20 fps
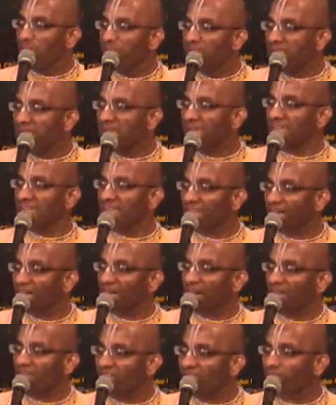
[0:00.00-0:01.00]
make their
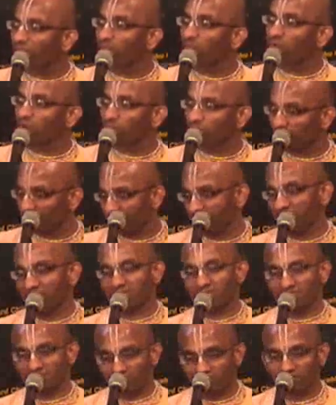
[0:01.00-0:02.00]
life
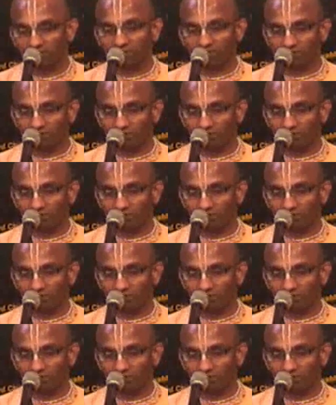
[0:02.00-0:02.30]
purposeless.